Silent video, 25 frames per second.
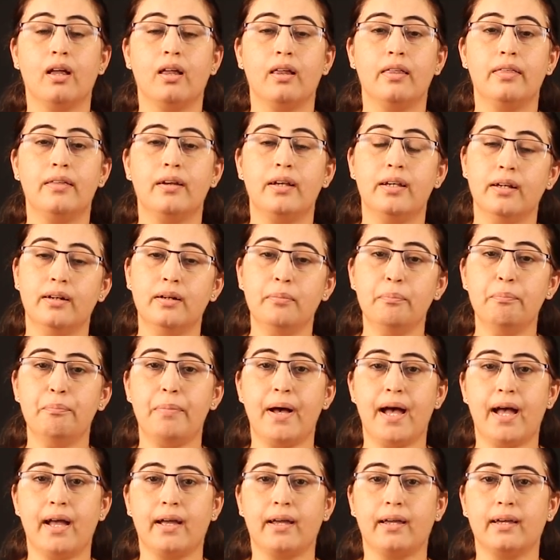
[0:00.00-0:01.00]
The term
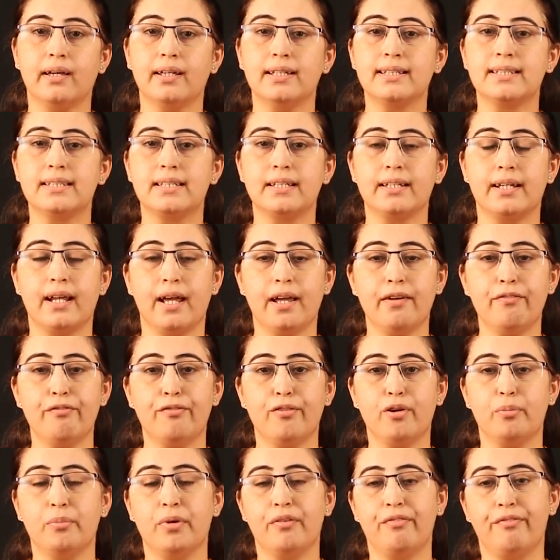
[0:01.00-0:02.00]
bank is derived
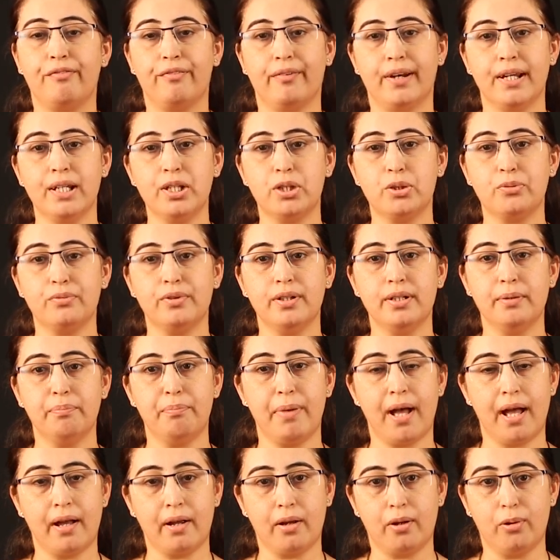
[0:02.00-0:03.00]
from a French word
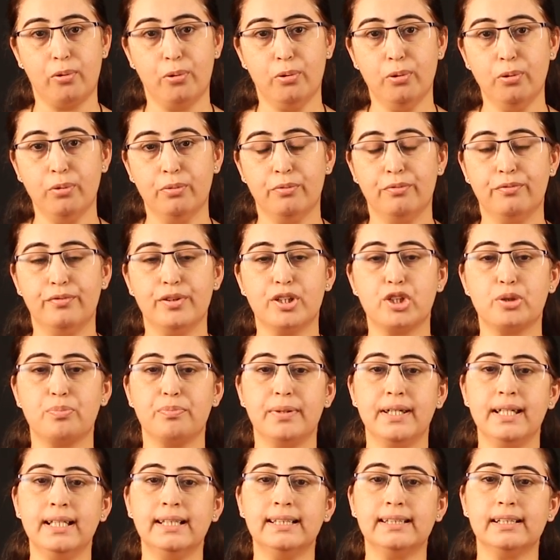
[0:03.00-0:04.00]
banco, which
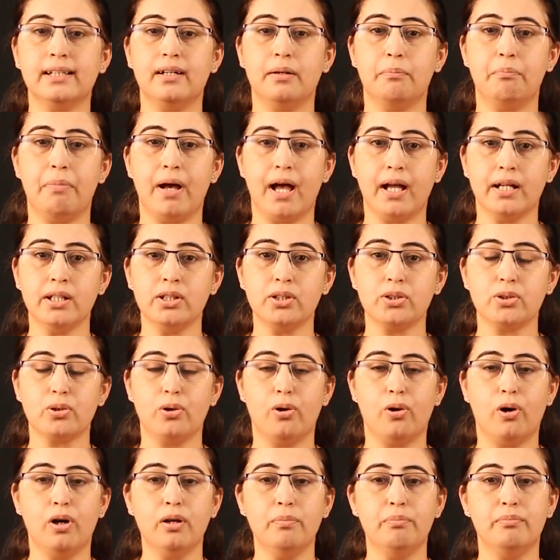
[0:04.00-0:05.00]
means a bench
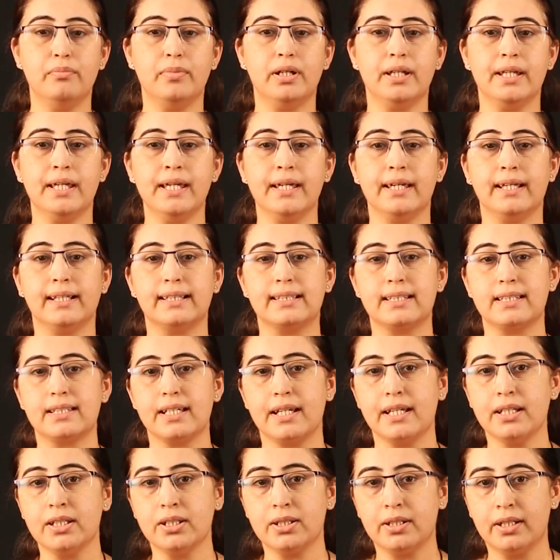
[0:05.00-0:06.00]
or money
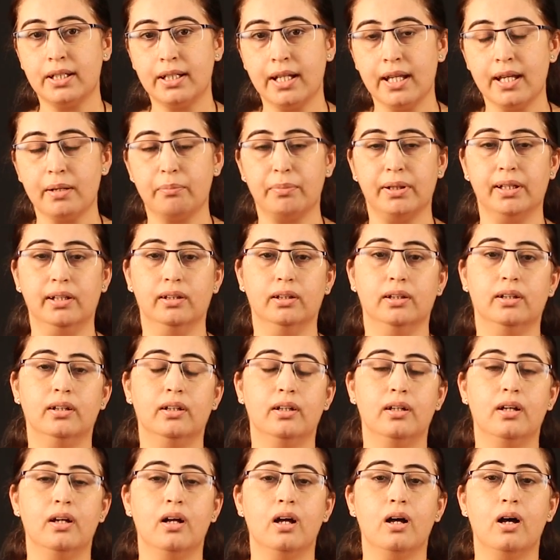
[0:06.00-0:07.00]
exchange table.
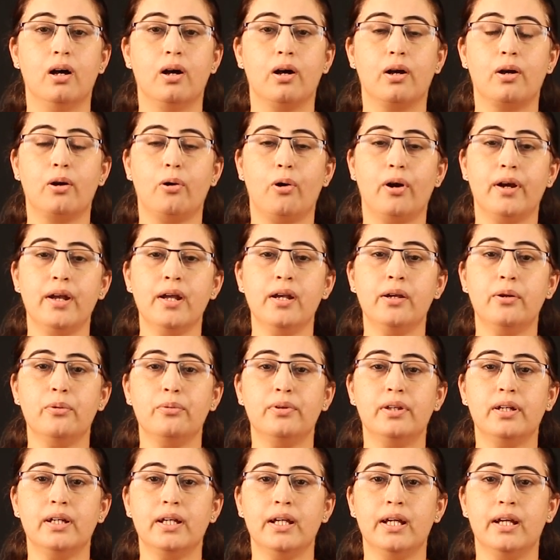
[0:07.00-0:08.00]
According to
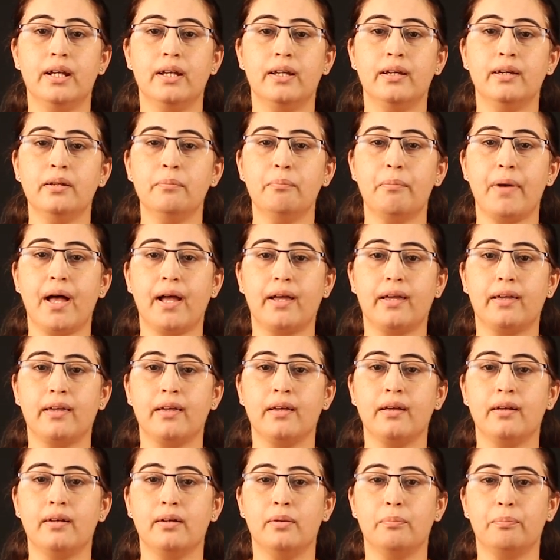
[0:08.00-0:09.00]
the Indian
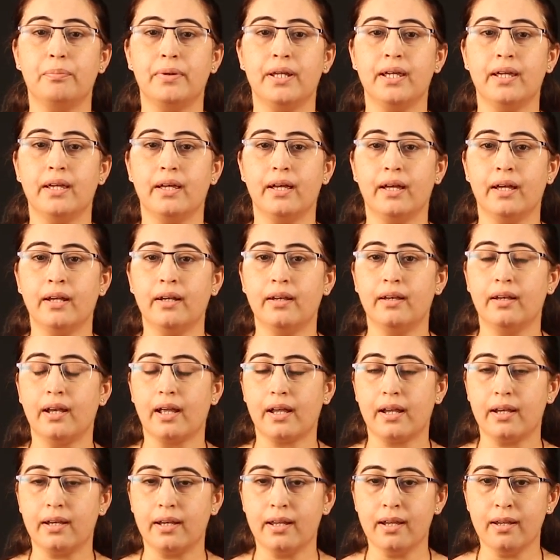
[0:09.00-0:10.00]
Banking Company Act
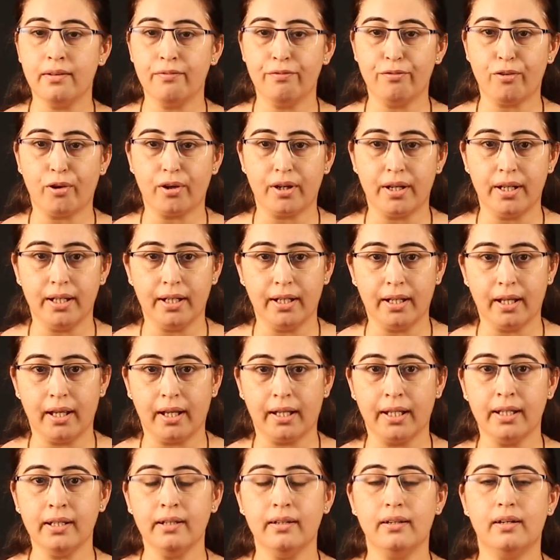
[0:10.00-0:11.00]

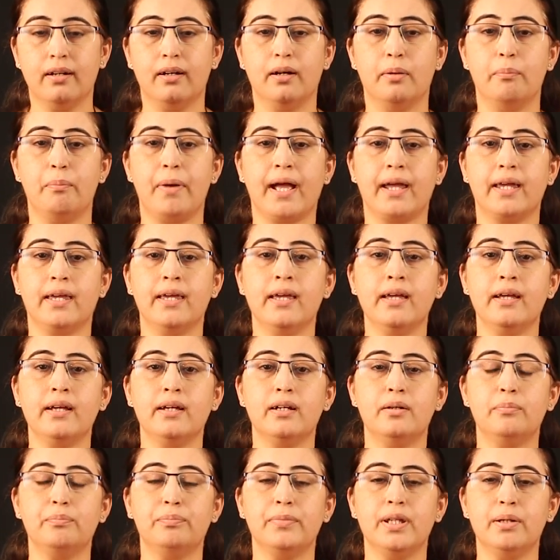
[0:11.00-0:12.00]
1949, a banking
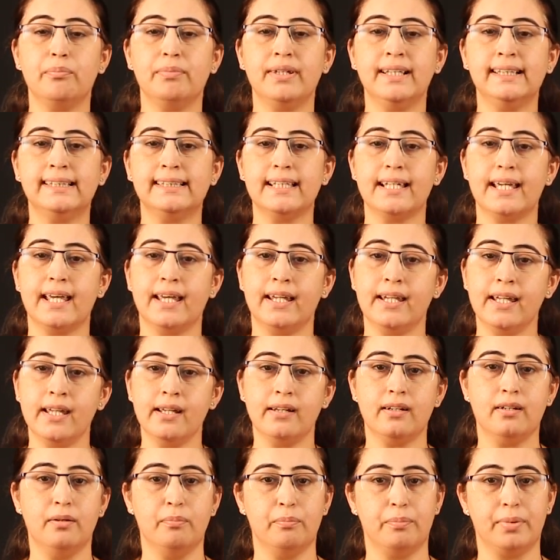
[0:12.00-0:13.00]
company means
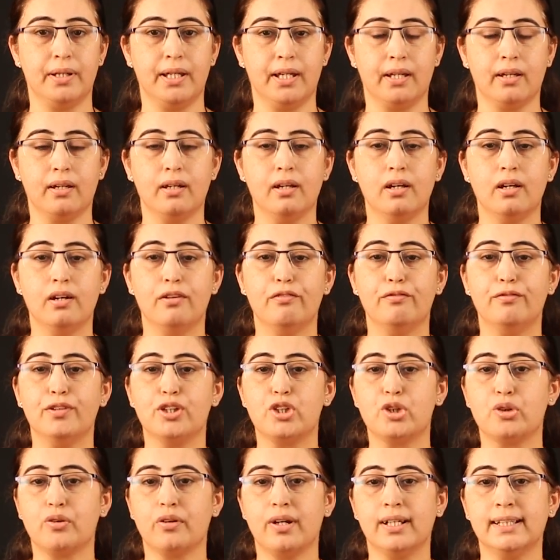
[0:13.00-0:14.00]
any company
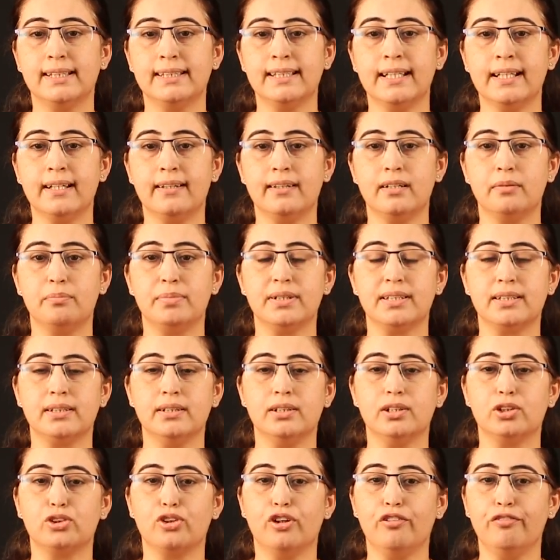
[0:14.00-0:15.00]
which transacts the
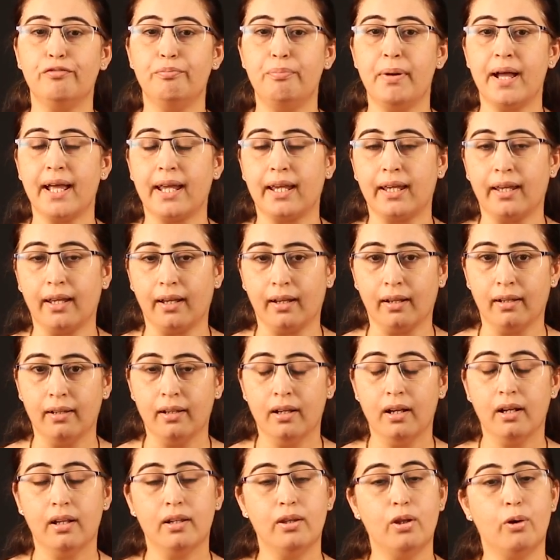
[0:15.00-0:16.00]
business of banking.
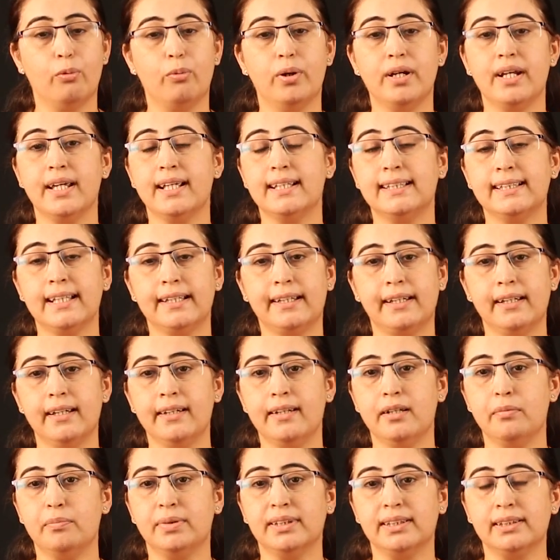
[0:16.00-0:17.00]
Now, what exactly
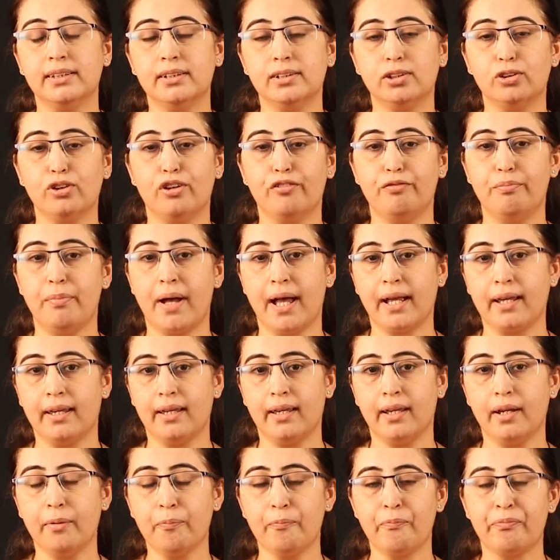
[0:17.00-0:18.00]
the business of
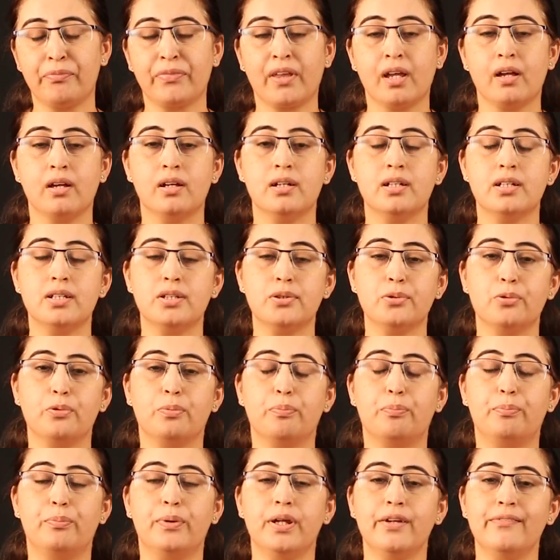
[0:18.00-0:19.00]
banking? So,
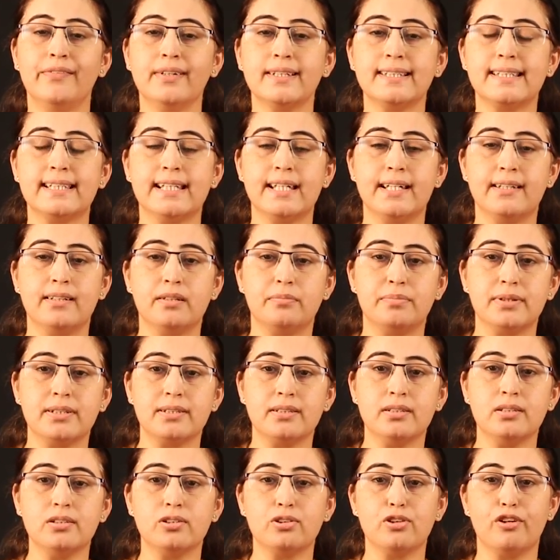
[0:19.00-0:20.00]
previously the
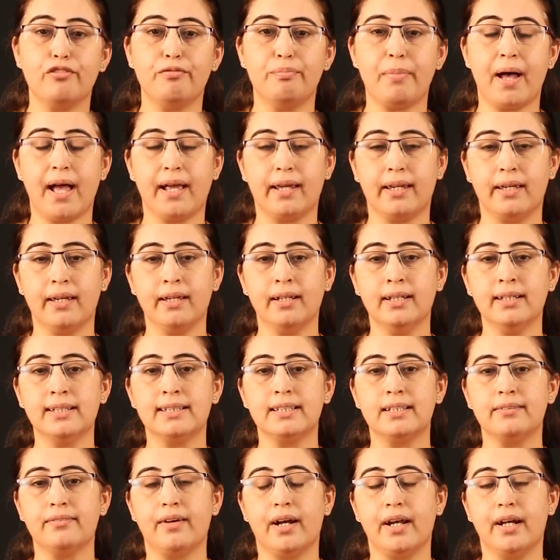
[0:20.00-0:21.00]
business of banking is
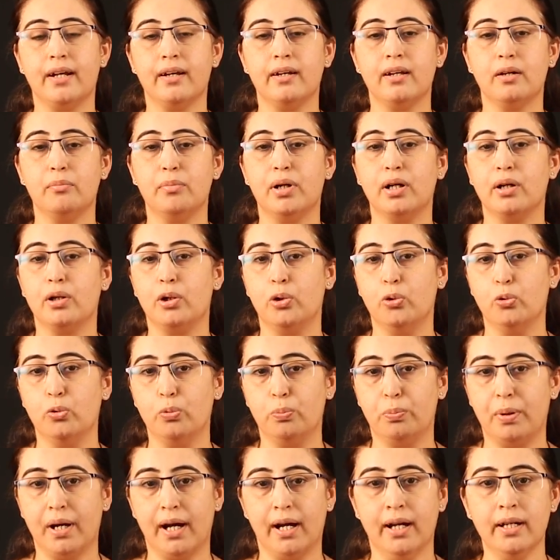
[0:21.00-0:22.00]
divided among two
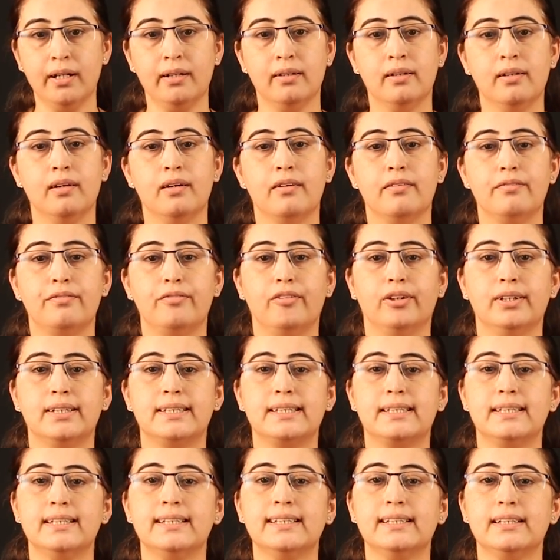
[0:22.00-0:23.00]
parts.
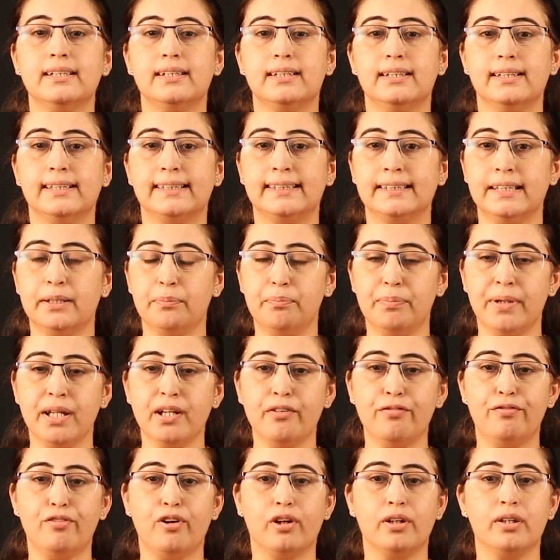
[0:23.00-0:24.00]
First is
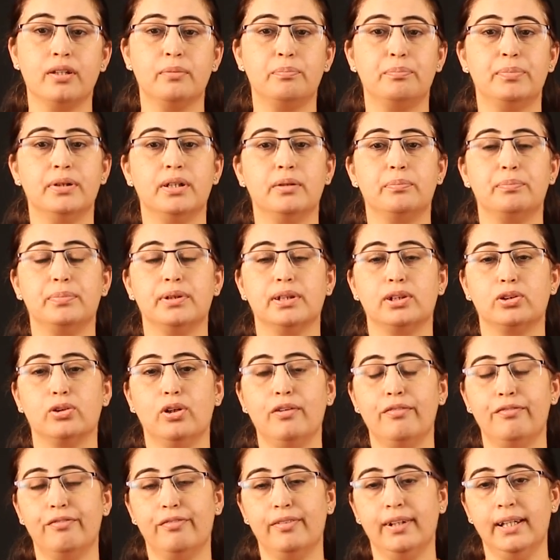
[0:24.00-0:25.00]
accepting for the purpose
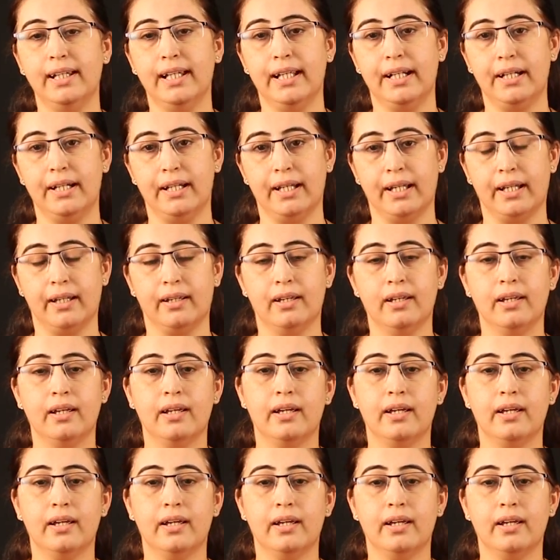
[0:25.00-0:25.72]
of lending.